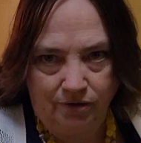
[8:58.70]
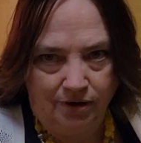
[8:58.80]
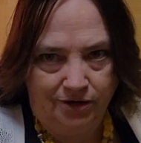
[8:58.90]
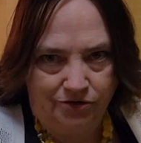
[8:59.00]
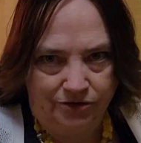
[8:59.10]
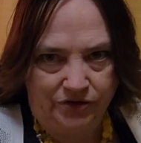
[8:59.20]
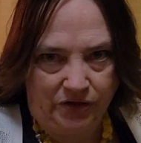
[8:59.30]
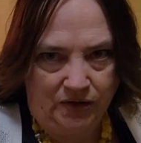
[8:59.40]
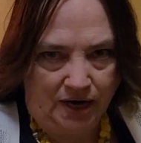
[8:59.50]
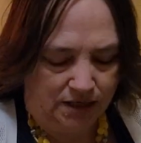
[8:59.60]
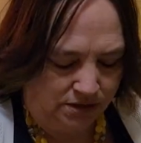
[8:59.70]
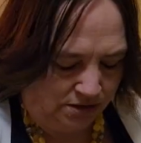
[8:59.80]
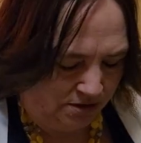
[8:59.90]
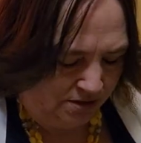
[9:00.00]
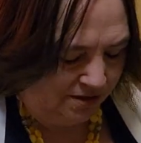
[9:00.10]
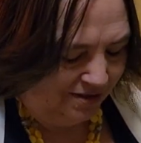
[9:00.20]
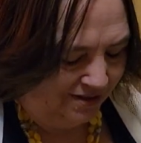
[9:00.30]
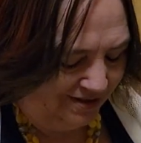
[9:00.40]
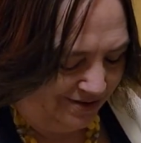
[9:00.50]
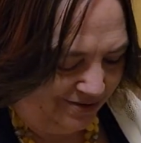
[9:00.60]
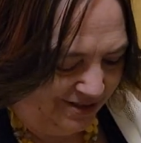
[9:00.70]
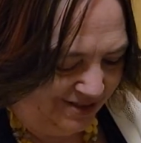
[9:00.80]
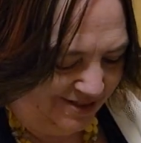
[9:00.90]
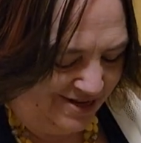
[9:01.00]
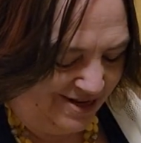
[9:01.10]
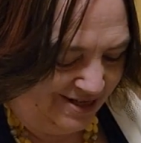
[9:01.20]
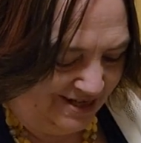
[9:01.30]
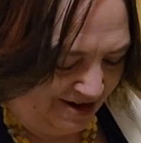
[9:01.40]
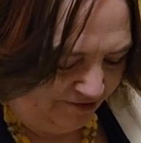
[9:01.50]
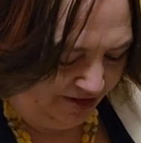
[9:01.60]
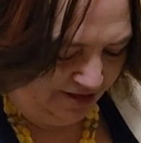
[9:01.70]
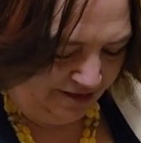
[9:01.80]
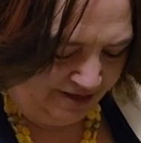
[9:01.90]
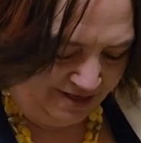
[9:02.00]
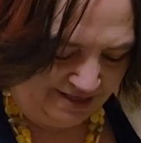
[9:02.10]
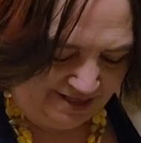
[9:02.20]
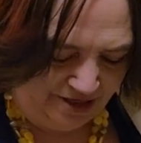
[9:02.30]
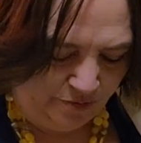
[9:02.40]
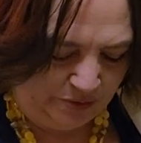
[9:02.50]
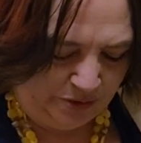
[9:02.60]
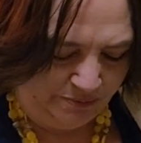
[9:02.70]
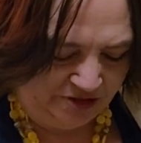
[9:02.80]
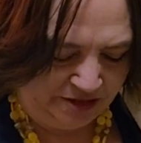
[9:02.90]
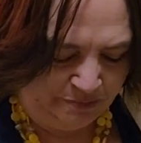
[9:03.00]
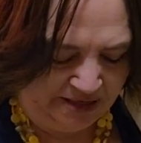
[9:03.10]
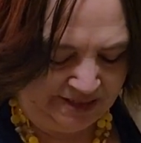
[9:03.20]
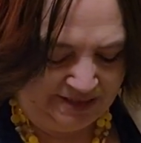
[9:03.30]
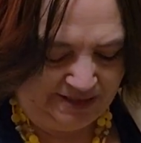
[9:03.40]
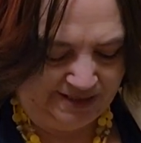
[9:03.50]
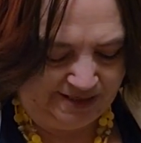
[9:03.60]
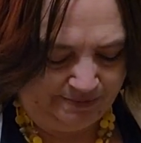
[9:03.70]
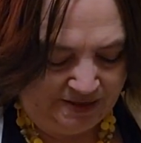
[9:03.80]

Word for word: it. I should say that. So it's, it's definitely seeable. I'm just buttoning these up,